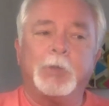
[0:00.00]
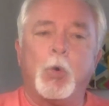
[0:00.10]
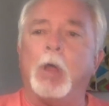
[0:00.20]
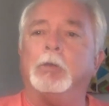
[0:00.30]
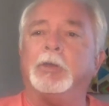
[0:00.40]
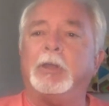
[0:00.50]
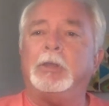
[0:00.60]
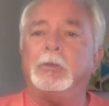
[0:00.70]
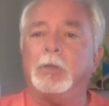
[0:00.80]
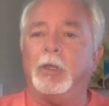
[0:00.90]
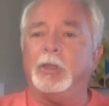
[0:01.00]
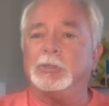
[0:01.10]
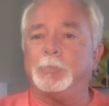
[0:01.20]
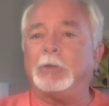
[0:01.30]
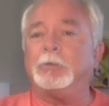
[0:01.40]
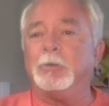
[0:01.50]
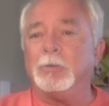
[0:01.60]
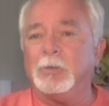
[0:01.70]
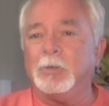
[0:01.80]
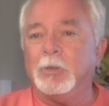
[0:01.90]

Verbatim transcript: quality uh, inspector.